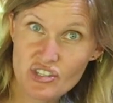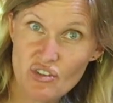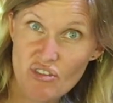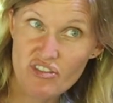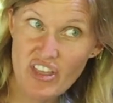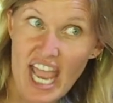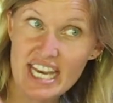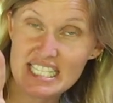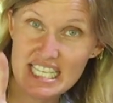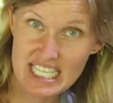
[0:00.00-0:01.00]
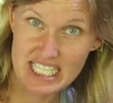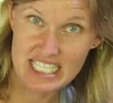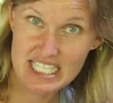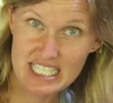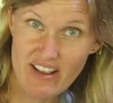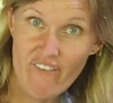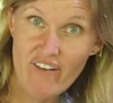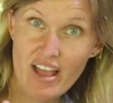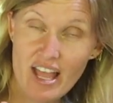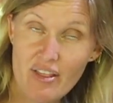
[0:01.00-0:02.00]
So that is,
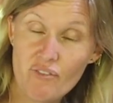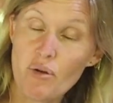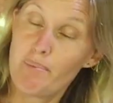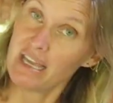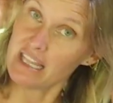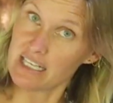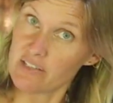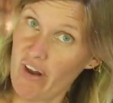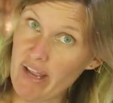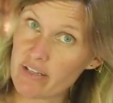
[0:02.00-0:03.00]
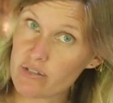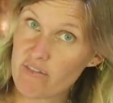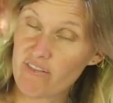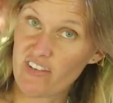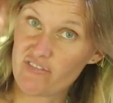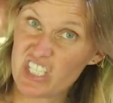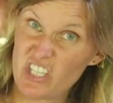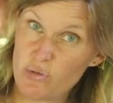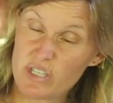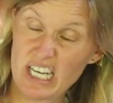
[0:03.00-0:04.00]
for me, that's
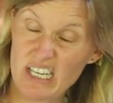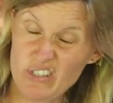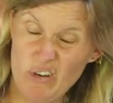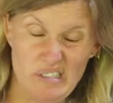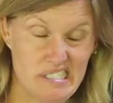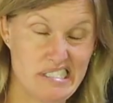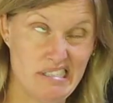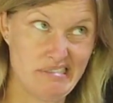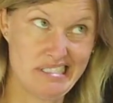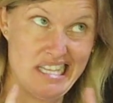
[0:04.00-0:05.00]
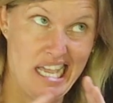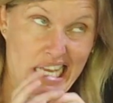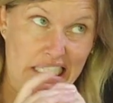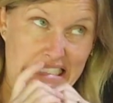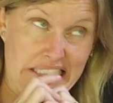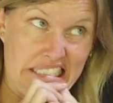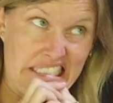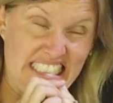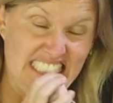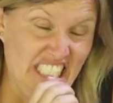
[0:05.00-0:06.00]
550 New Zealand dollars. So is that
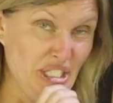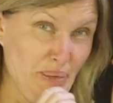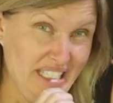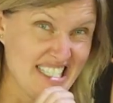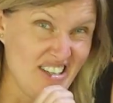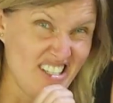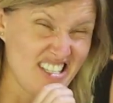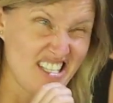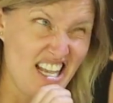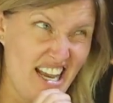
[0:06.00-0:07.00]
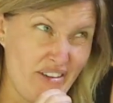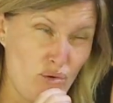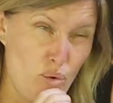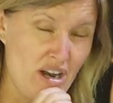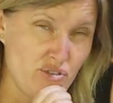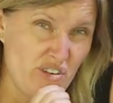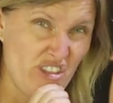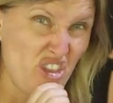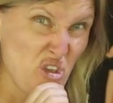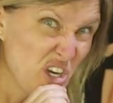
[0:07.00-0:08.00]
US dollars? Is that like
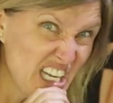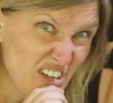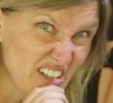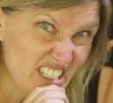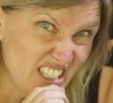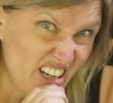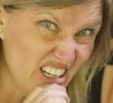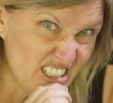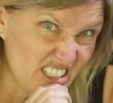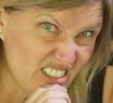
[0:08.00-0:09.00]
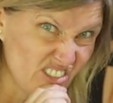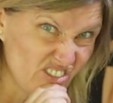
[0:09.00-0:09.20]
430 US dollars?